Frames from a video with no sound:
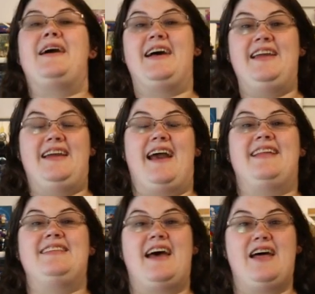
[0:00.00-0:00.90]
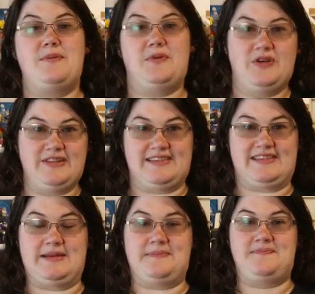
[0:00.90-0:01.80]
Pi and other
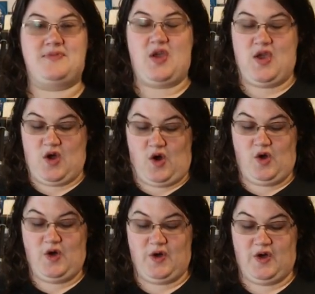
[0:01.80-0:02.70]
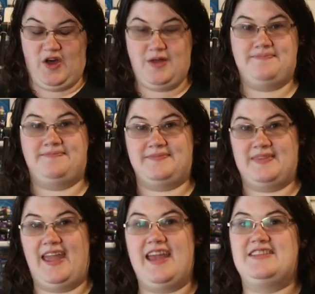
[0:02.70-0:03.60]
boards. Or
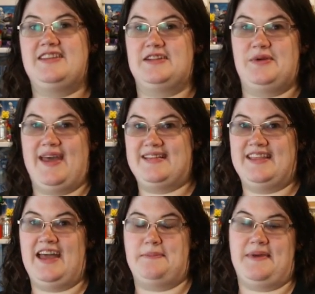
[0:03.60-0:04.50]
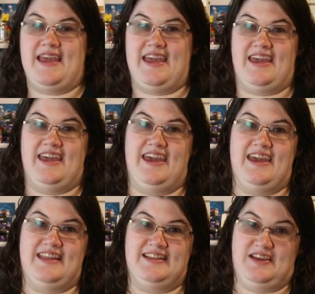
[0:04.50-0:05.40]
it's going to end up
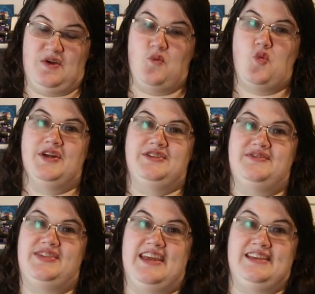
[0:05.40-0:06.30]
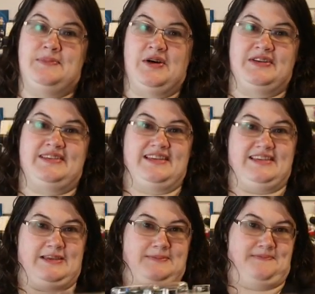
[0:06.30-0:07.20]
in one of these
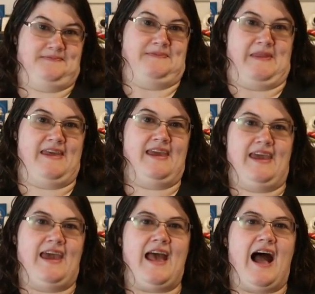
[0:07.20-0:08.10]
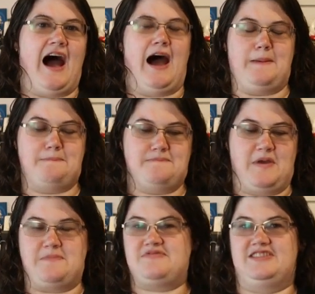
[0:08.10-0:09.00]
boxes. I'm
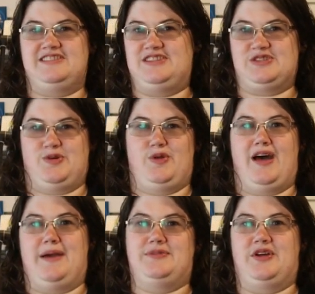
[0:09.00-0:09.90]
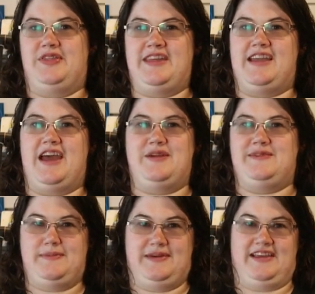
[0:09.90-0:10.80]
pretty sure I'm not the
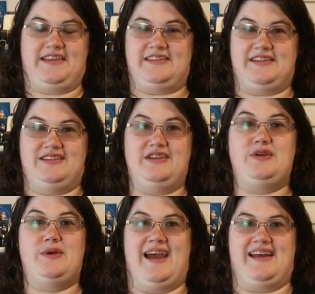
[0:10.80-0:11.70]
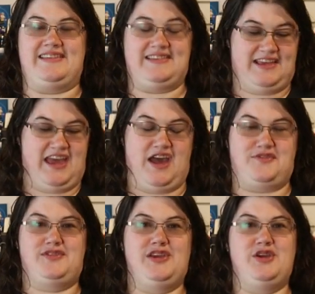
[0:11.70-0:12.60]
only person who has a
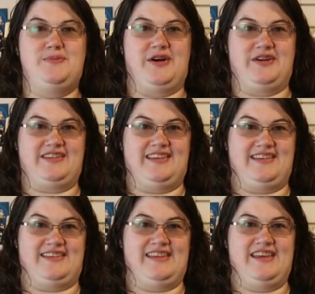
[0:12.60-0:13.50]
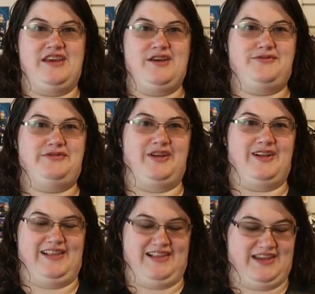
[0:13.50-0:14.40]
few boxes
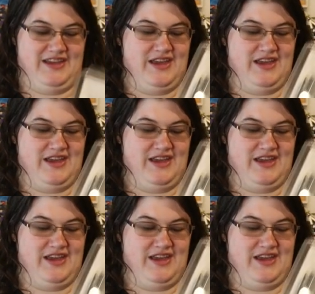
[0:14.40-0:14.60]
full